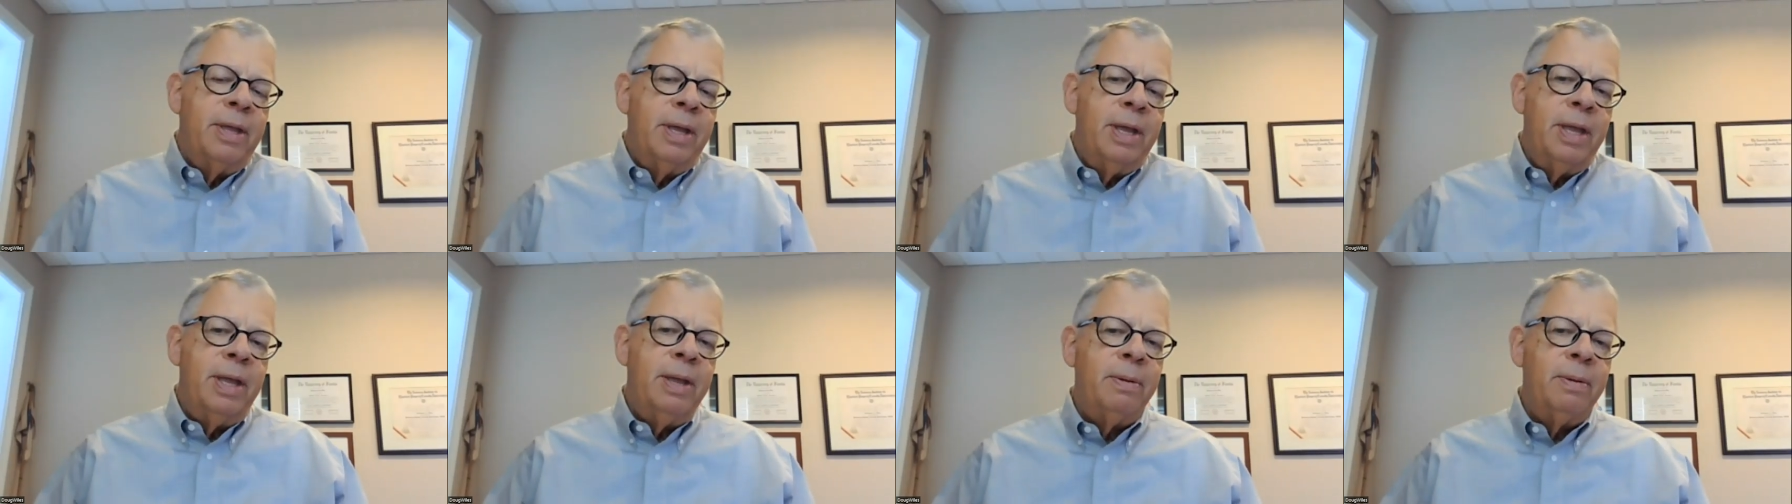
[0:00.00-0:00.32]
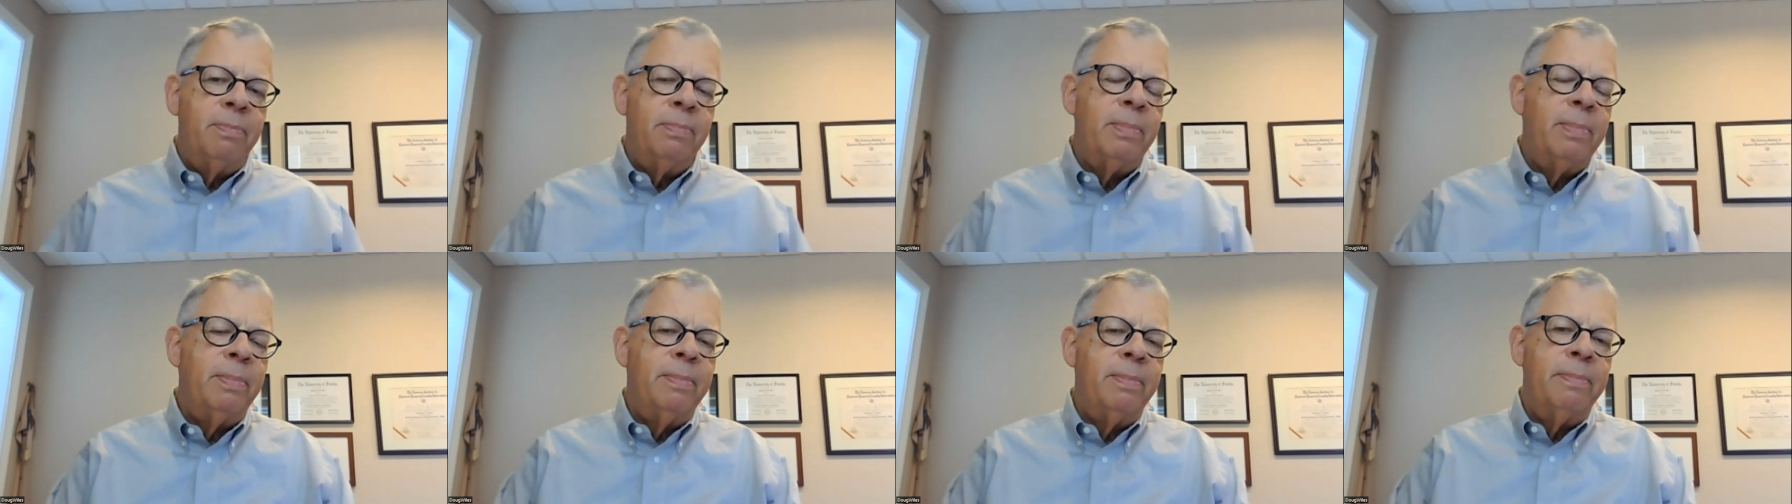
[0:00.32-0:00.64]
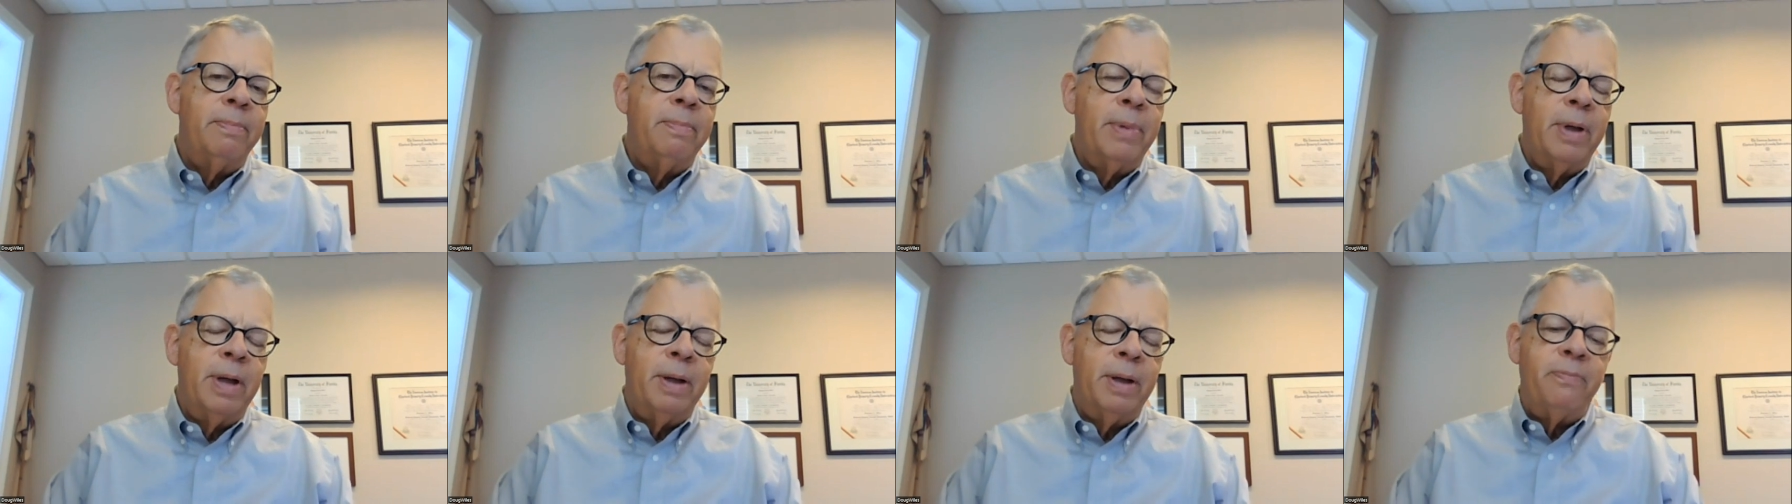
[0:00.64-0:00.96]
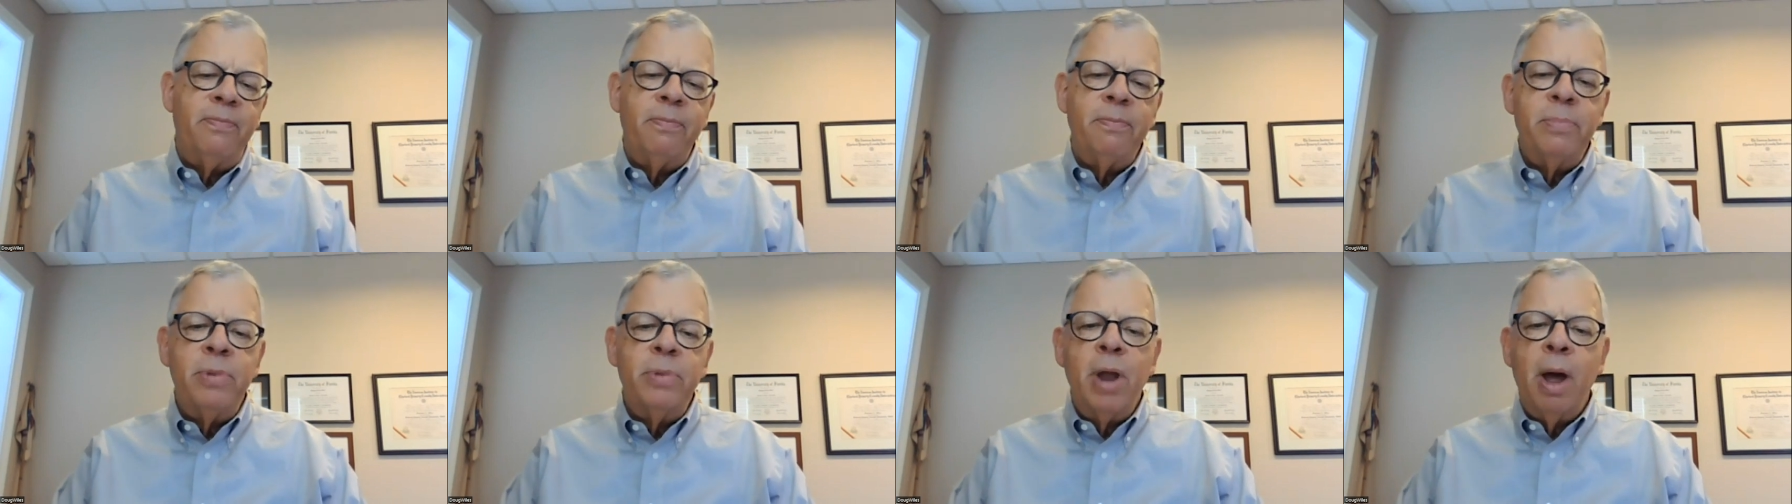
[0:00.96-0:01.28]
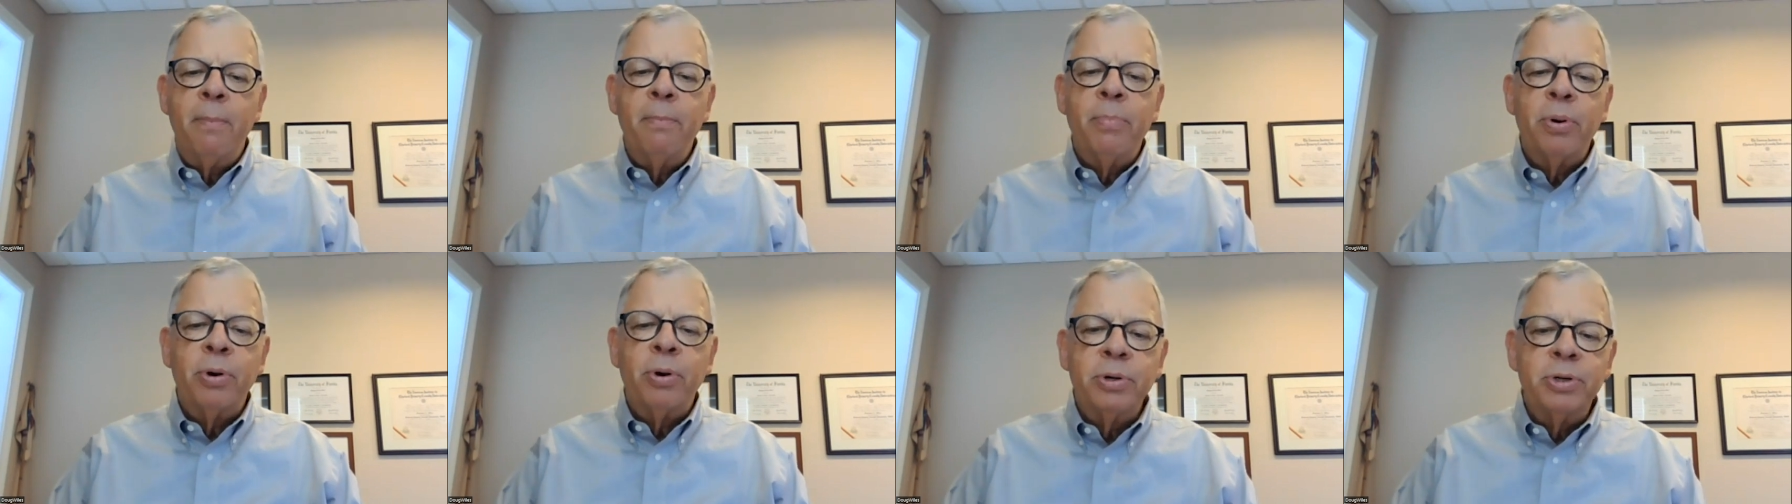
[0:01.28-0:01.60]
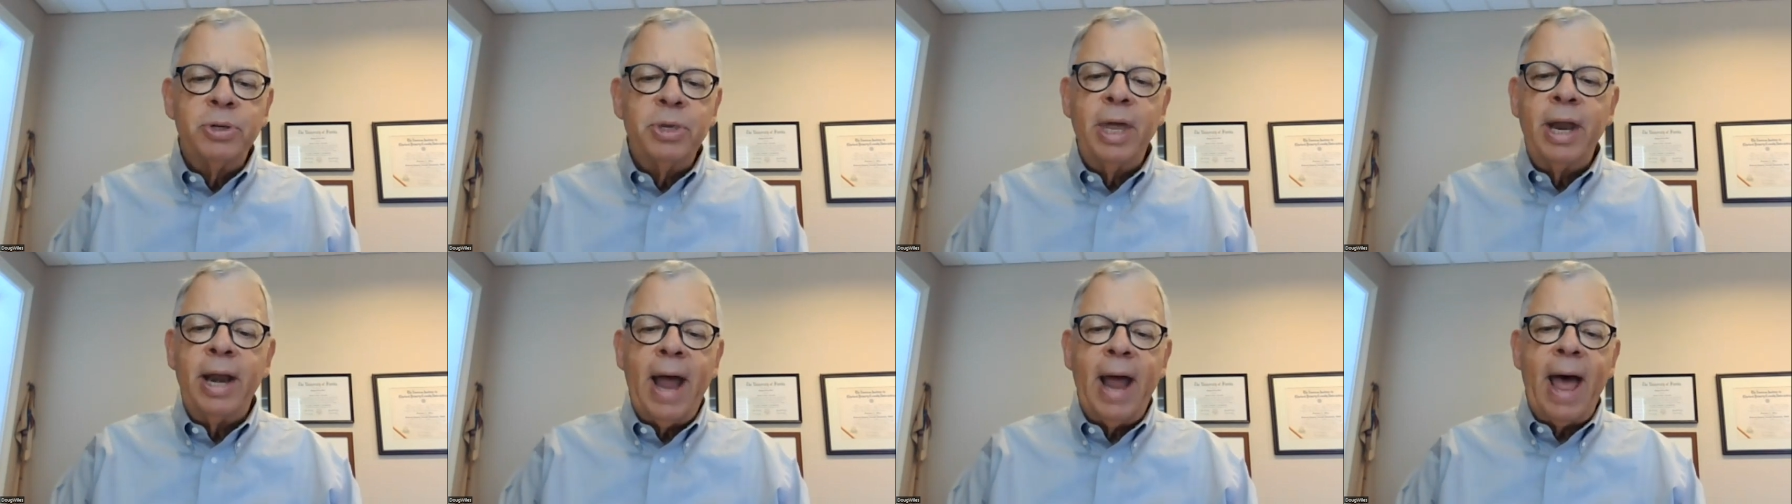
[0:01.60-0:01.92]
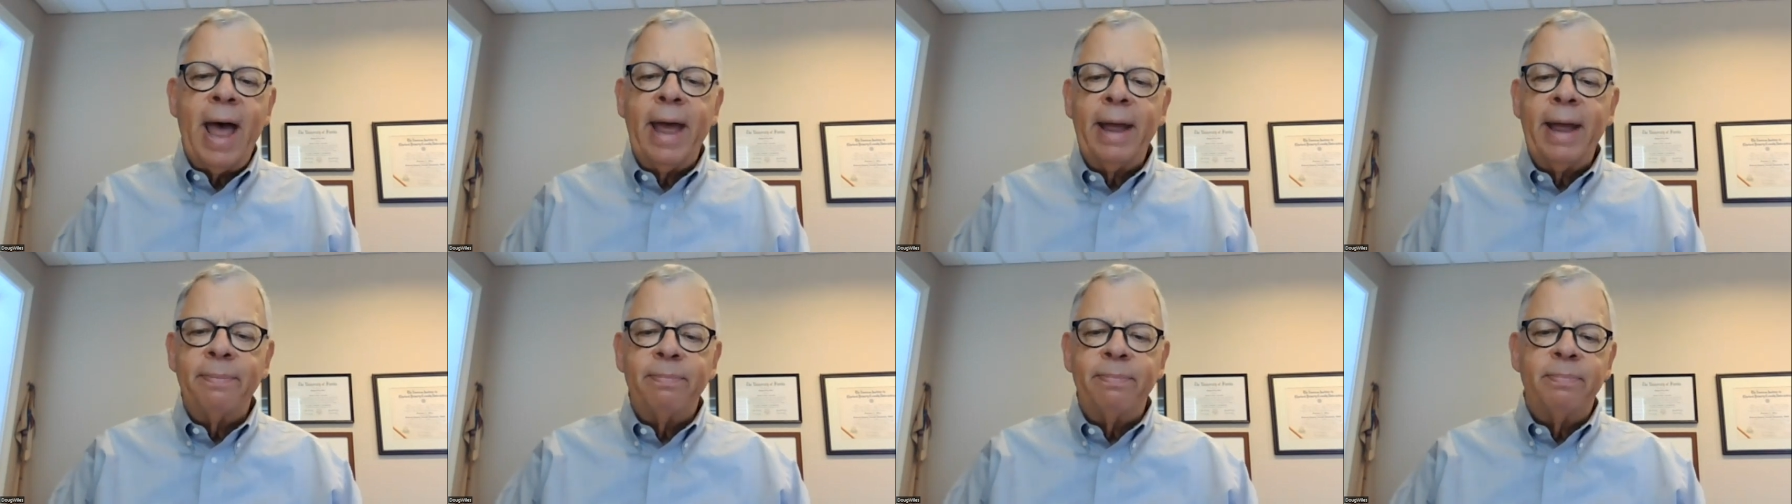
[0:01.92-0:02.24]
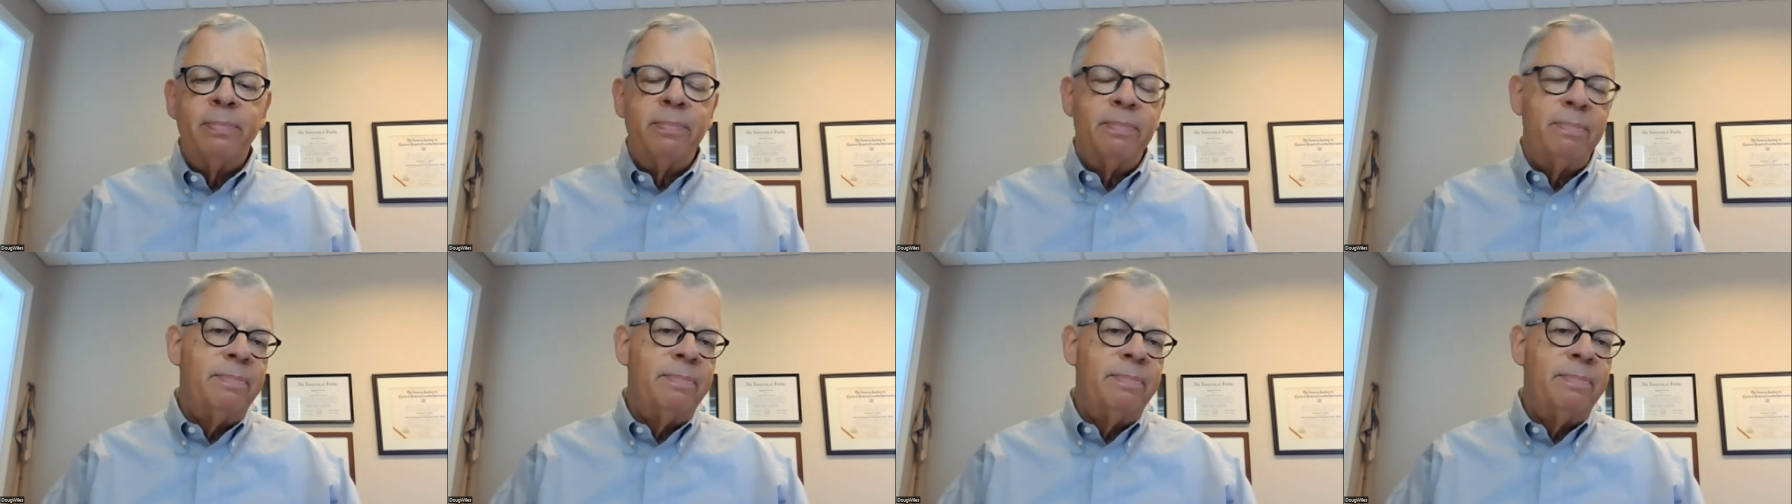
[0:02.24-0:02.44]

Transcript: the uh, numbers that I